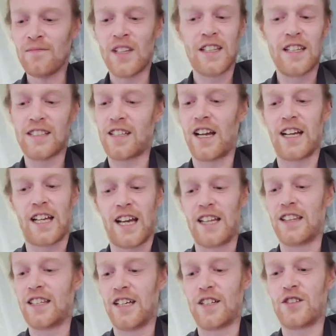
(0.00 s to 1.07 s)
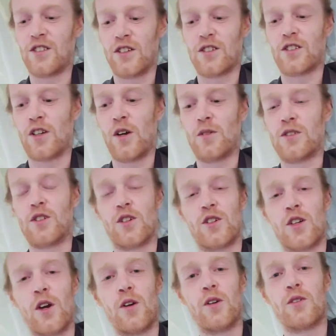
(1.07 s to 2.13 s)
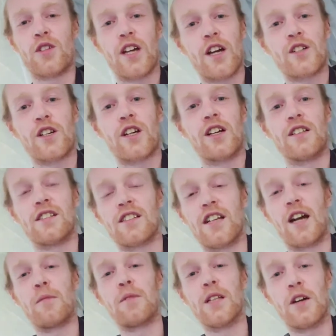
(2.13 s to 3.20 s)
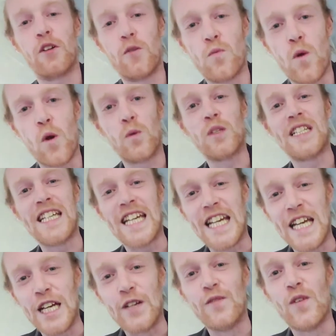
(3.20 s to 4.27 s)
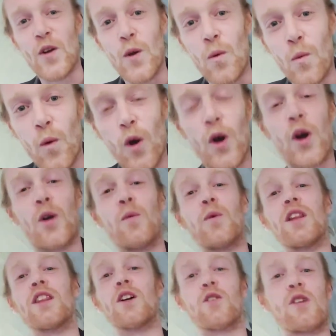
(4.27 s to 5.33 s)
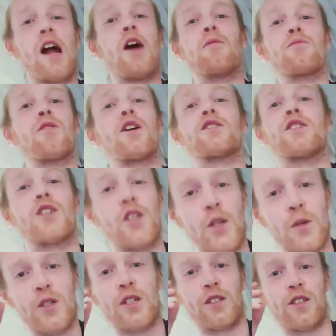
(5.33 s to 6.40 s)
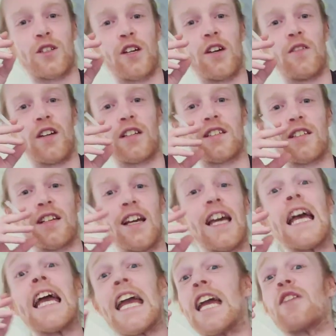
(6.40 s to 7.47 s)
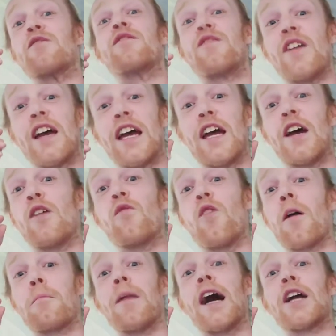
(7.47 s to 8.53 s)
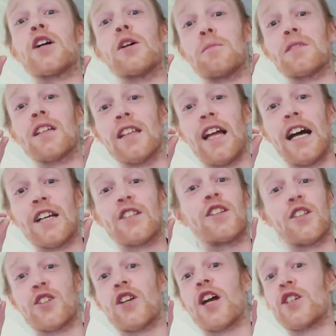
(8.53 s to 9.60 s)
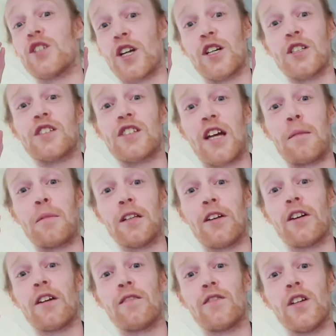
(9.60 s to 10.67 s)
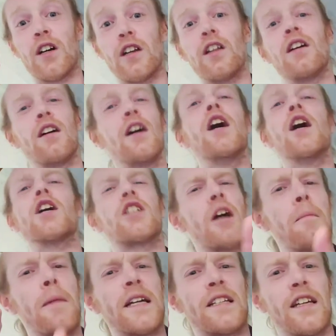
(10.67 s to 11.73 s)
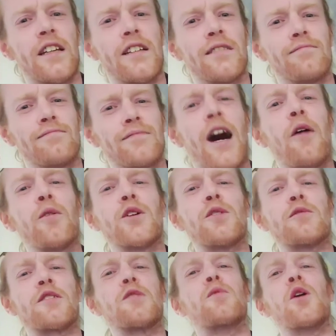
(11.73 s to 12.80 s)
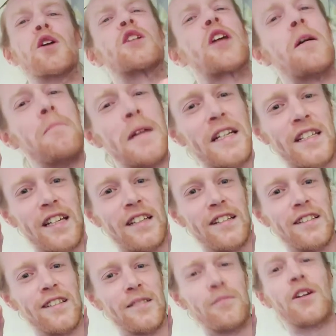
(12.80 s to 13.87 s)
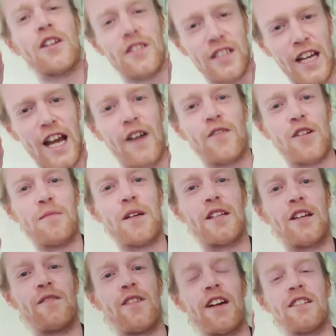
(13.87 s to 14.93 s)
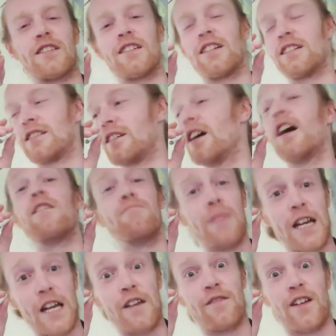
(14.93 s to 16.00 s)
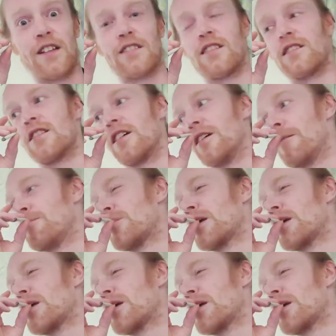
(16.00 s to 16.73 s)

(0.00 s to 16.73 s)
this again this just goes to show you cheshire constabulary won't even work with the crown prosecution service in fear of what might come to light that cheshire constabulary have done committed i will use the word committed because they have committed offenses uh, many offenses here